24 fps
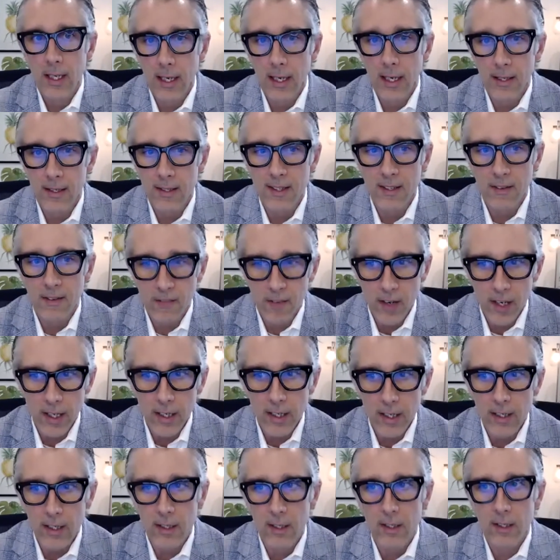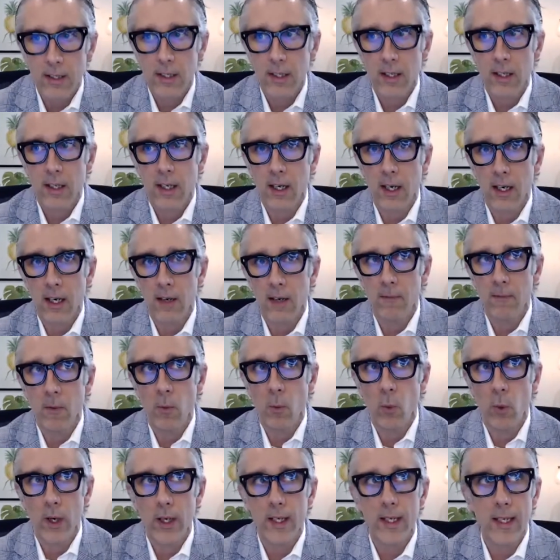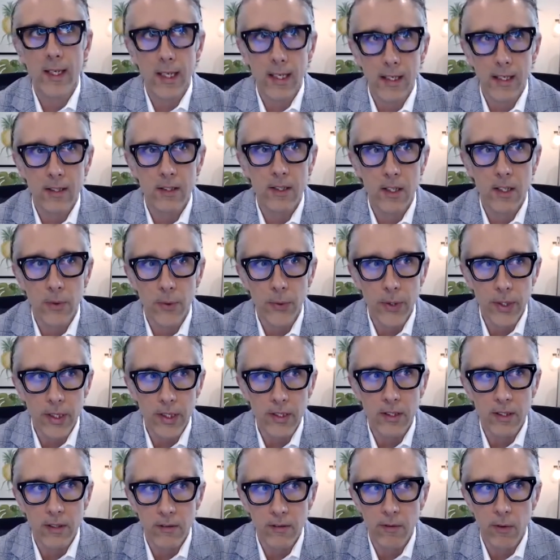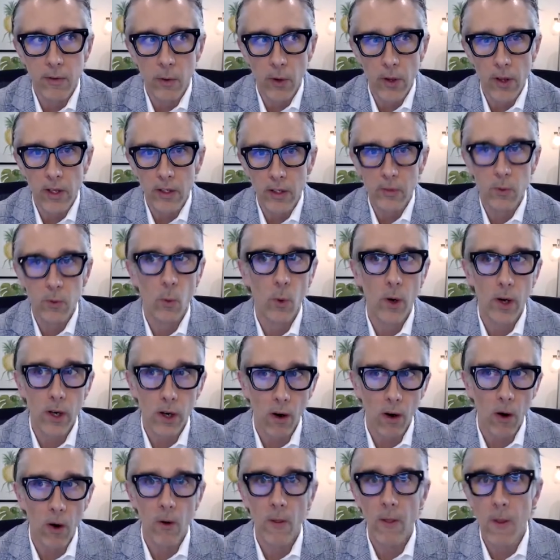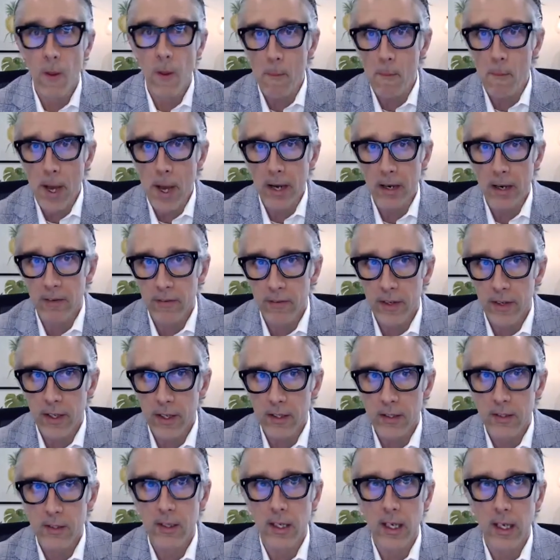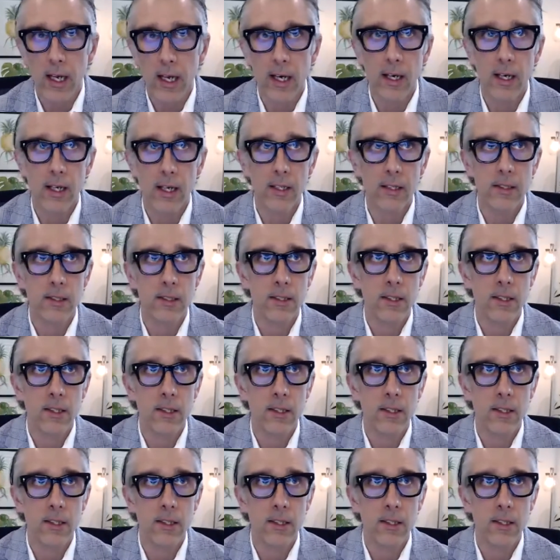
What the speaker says: defined. What is the reason for this? What are the benefits? And